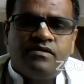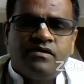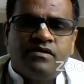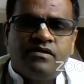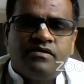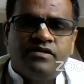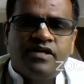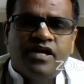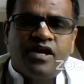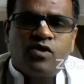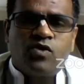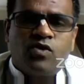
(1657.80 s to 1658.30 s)

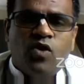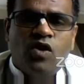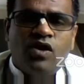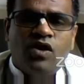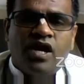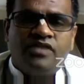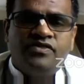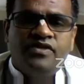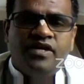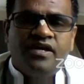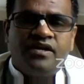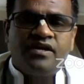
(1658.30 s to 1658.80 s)
they are called
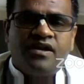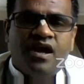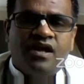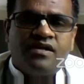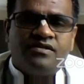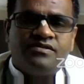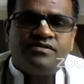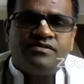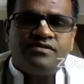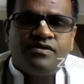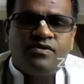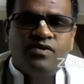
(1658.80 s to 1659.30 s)

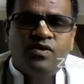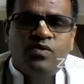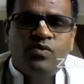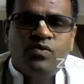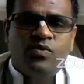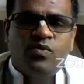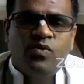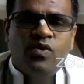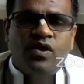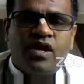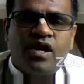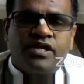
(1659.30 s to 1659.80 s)
adhiras,
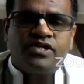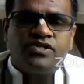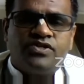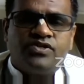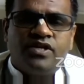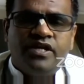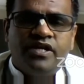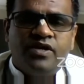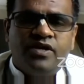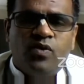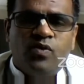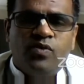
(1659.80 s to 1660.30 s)
who are
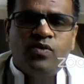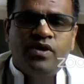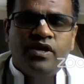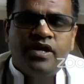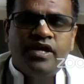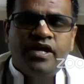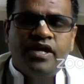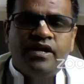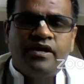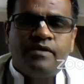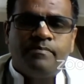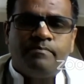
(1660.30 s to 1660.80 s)
actually
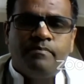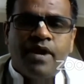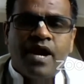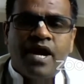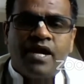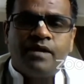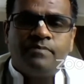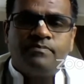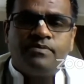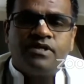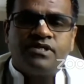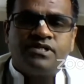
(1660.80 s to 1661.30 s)
only
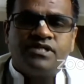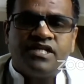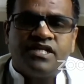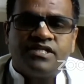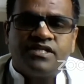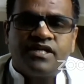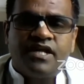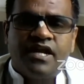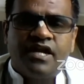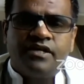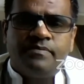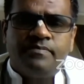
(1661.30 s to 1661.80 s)
mad after sense
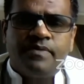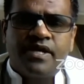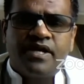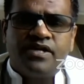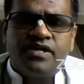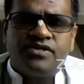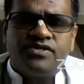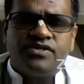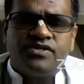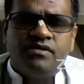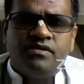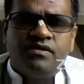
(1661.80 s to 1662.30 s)

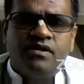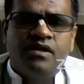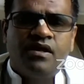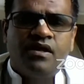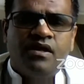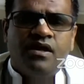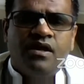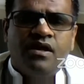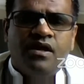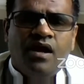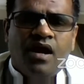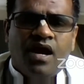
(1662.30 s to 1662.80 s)
gratification.
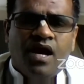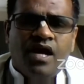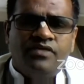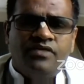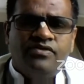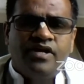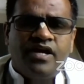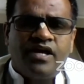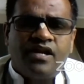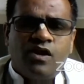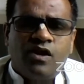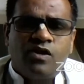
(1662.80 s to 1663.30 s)
And
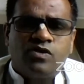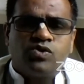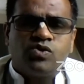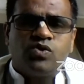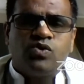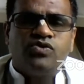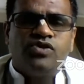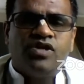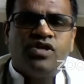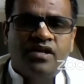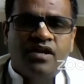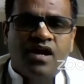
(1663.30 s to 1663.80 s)
there are also
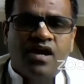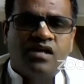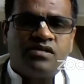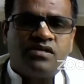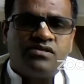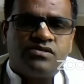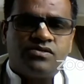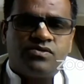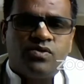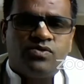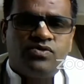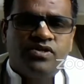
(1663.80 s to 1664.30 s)
dhiras.
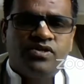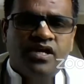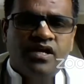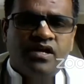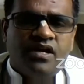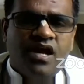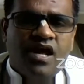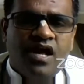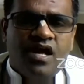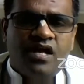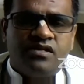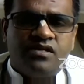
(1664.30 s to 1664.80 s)
So
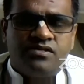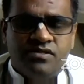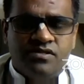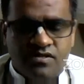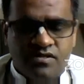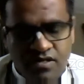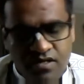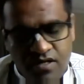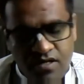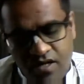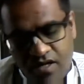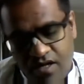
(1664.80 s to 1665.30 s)
dhiras
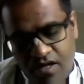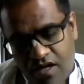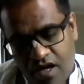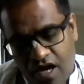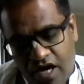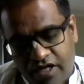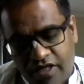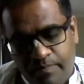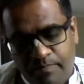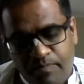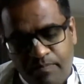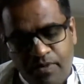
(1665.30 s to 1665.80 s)
are
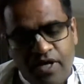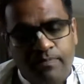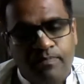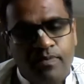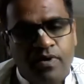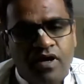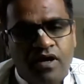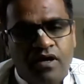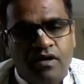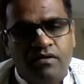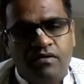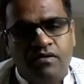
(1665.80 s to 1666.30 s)
the
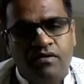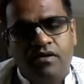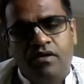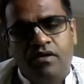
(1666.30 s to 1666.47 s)
people